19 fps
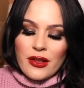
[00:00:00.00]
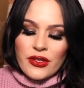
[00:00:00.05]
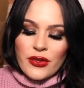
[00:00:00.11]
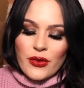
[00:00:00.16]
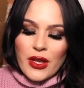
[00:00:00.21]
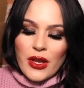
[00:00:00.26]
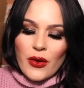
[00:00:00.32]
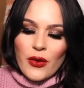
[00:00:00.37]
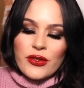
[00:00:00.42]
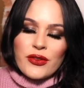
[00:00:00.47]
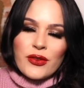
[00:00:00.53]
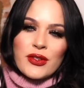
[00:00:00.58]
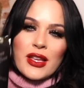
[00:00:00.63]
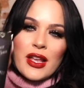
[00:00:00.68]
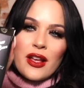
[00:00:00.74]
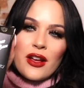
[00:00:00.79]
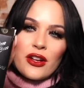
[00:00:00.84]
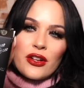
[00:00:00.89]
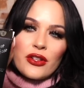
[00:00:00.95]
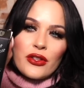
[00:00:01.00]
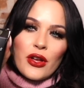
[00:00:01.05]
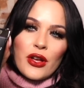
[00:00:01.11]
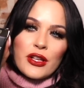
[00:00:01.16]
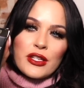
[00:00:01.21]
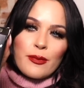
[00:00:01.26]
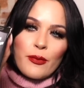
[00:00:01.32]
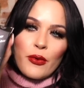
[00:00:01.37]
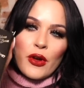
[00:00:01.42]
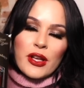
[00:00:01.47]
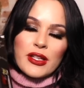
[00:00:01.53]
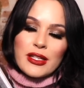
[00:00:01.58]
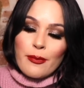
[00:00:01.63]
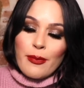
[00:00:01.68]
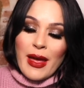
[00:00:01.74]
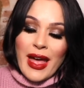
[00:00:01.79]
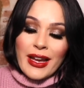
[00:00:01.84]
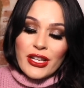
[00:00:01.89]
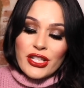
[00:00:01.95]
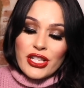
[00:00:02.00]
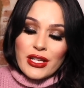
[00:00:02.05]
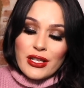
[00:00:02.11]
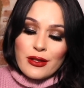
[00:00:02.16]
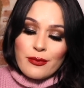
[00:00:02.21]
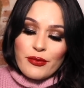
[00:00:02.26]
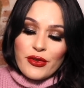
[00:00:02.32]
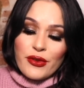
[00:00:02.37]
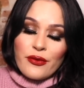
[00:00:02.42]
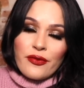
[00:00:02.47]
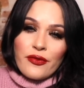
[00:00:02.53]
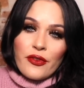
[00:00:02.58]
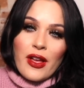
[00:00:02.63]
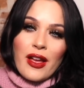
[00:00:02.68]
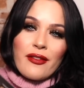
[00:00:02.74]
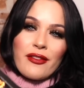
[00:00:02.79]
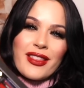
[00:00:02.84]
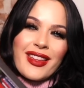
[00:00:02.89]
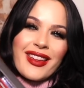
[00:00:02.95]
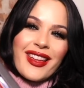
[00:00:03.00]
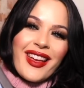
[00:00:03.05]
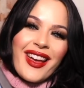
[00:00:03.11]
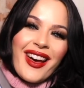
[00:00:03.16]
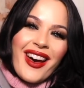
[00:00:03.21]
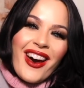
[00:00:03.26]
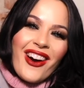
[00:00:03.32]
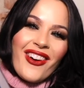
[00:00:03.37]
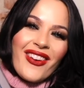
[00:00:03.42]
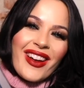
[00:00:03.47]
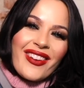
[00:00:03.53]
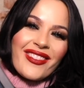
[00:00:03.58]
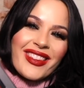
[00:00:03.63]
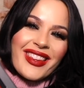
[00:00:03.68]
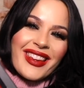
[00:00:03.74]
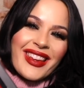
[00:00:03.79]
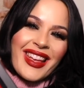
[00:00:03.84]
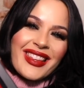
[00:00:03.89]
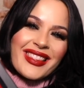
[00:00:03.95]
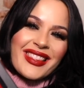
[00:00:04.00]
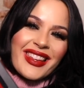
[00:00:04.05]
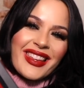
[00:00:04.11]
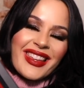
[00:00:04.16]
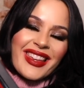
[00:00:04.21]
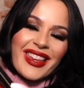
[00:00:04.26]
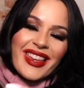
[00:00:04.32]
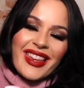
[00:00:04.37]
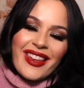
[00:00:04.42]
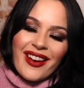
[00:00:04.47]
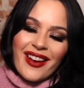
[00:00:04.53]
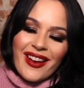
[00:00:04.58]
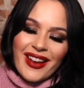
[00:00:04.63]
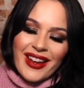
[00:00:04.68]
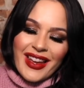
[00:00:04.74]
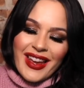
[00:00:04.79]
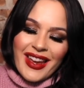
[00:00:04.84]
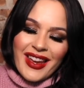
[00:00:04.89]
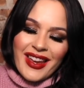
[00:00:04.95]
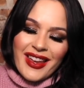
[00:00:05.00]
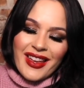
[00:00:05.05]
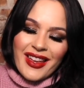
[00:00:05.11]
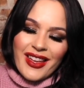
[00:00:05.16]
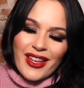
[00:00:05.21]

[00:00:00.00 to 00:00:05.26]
So they also sent a gloss boss. The packaging is beautiful. Everything, oh, everything has the key on it.